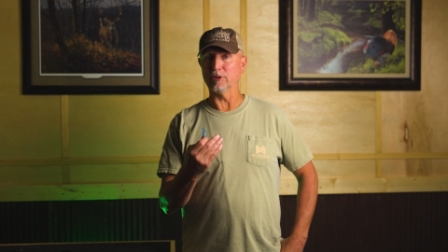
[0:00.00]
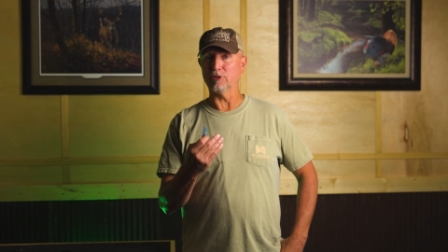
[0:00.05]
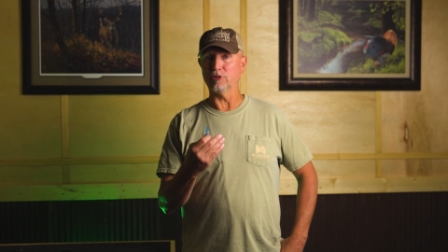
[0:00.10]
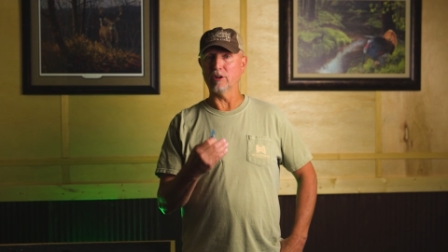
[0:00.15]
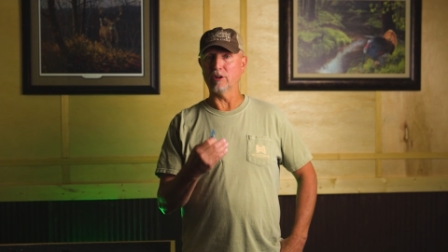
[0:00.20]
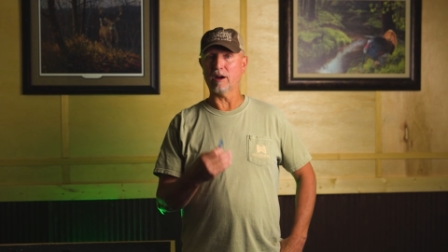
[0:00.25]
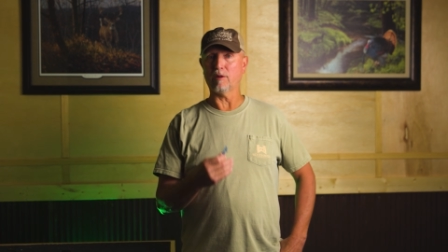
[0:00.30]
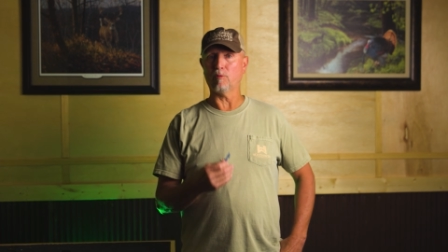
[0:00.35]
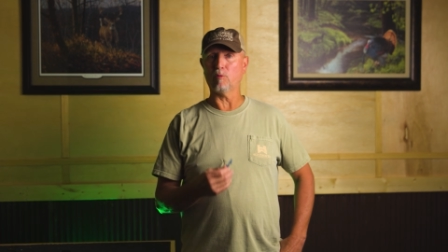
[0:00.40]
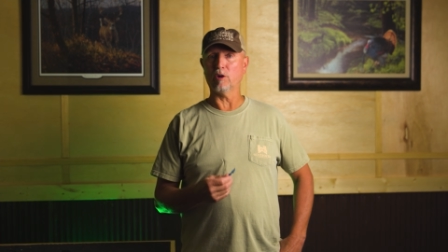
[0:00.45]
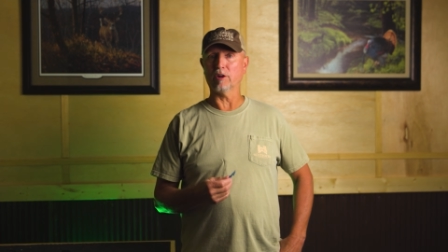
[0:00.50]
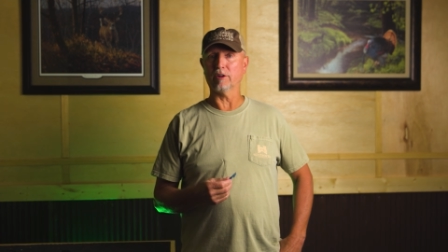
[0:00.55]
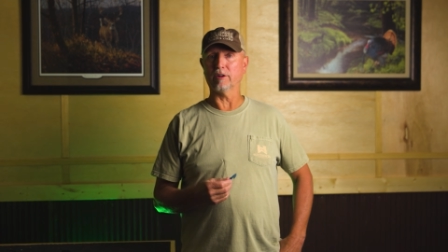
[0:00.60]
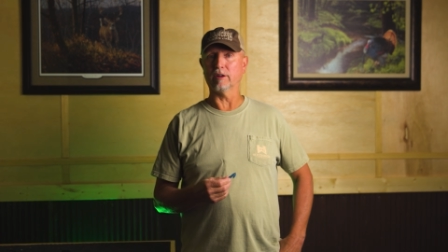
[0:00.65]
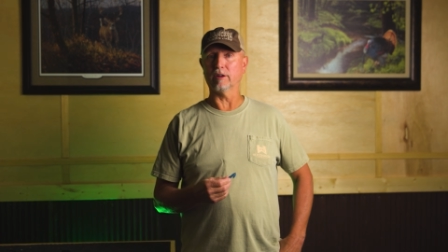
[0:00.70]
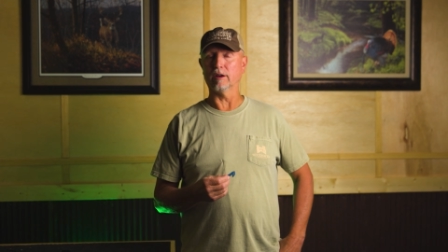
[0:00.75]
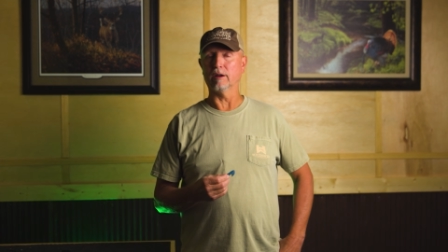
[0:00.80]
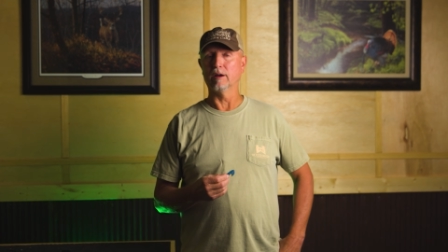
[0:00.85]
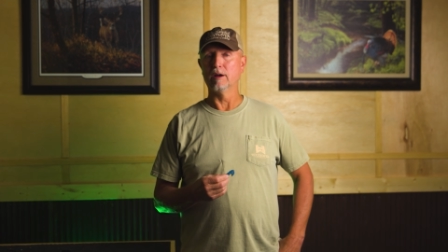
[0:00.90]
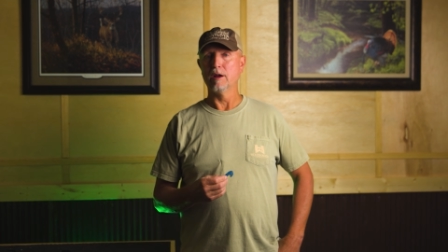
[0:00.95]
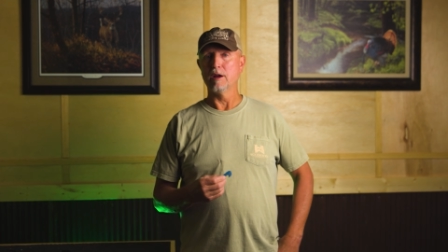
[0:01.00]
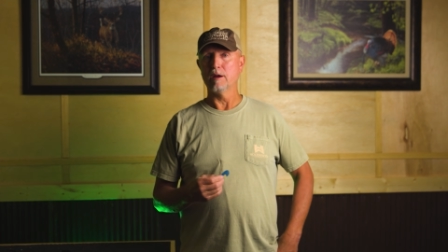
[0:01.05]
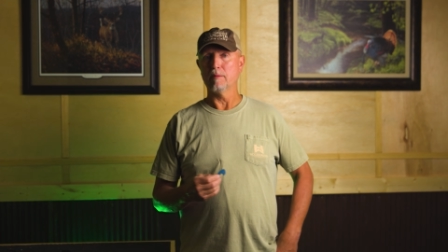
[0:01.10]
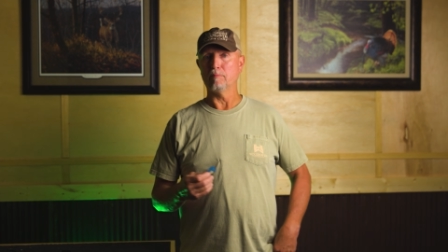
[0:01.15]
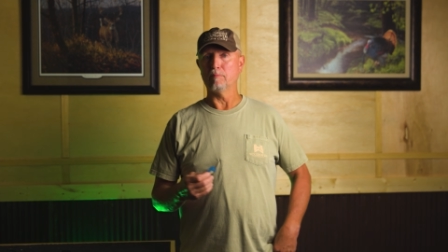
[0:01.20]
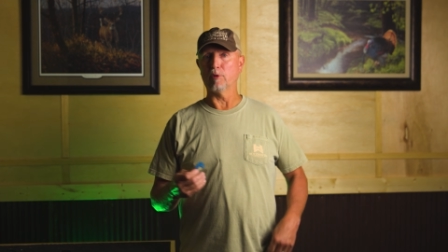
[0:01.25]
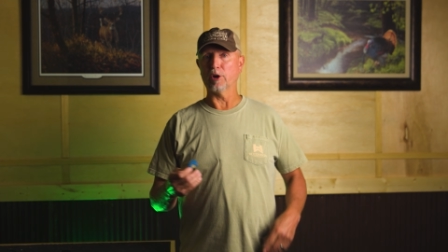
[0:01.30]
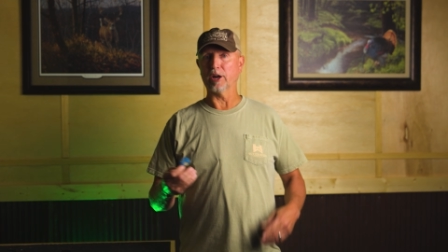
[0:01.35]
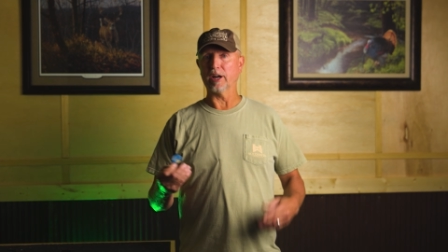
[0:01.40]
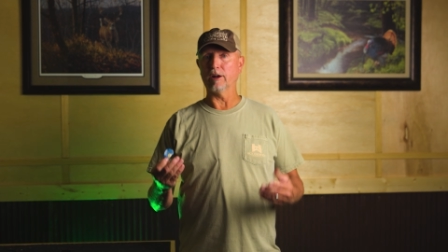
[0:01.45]
You're not wanting to
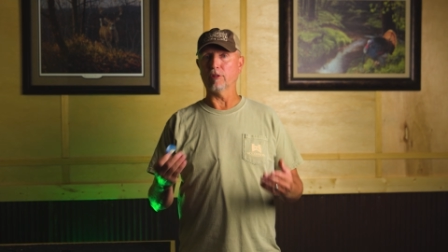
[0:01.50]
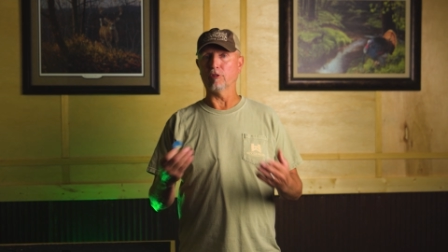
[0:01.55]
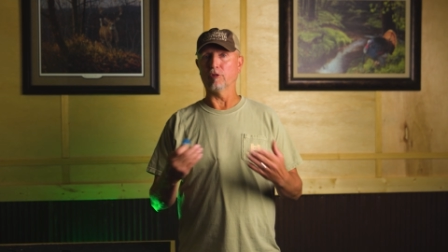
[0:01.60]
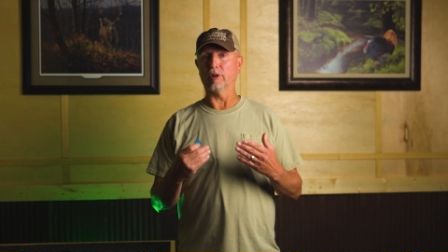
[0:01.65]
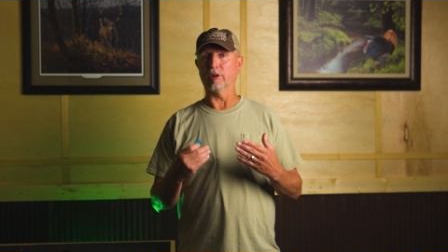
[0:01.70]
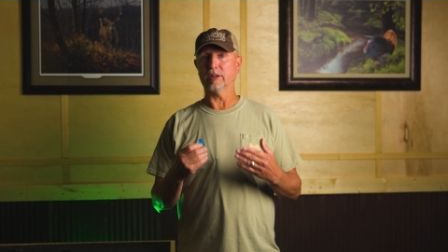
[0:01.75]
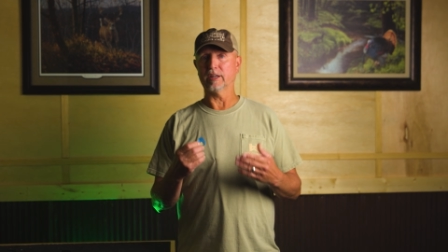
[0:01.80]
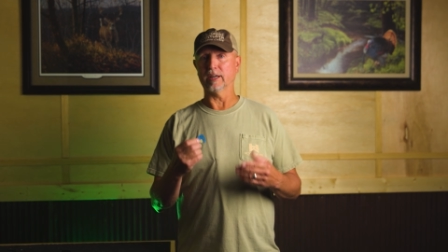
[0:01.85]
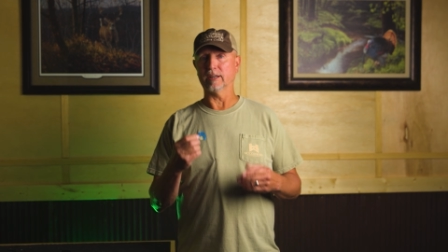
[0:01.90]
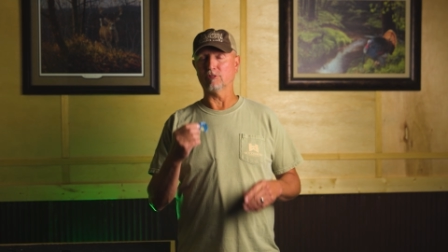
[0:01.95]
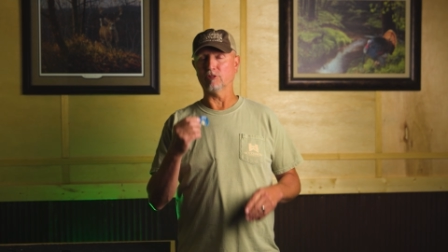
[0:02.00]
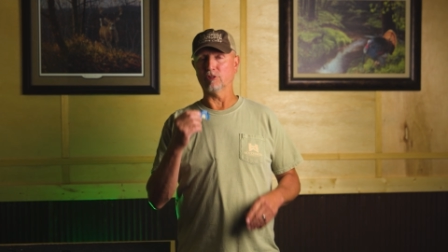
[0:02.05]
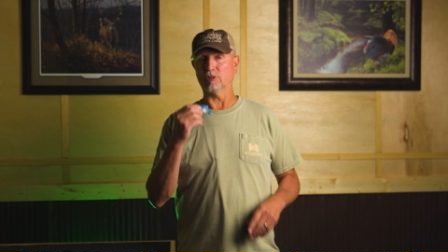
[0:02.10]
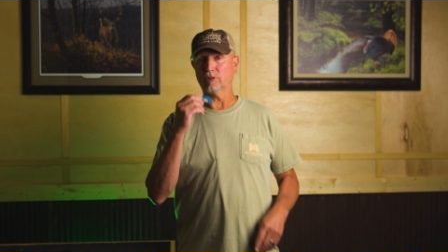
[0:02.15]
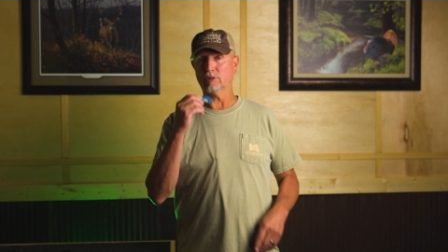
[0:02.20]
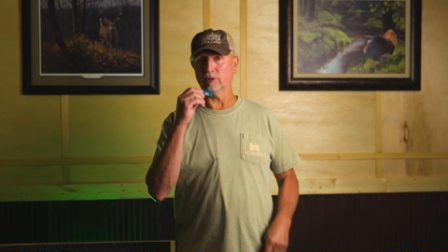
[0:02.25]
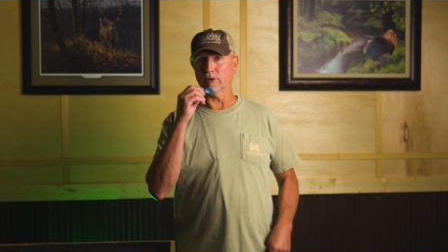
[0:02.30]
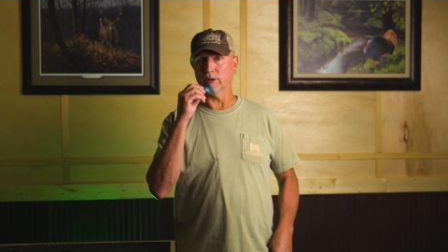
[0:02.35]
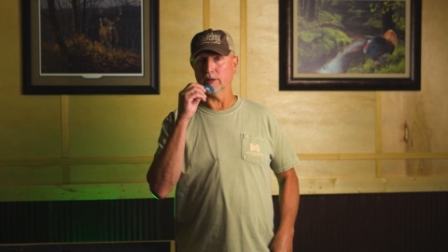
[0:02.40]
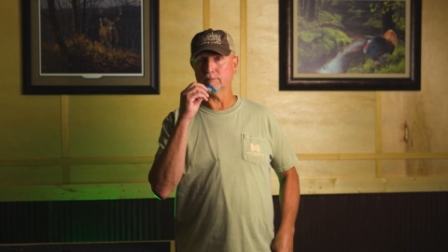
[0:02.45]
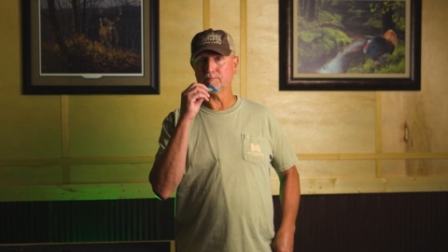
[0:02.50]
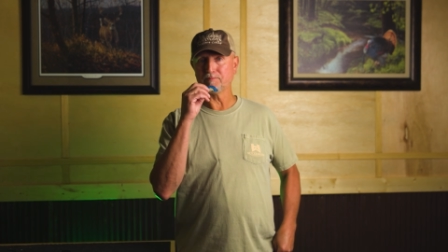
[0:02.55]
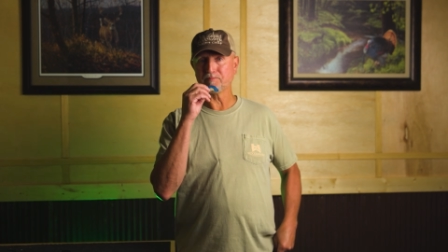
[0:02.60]
bring other attention to you.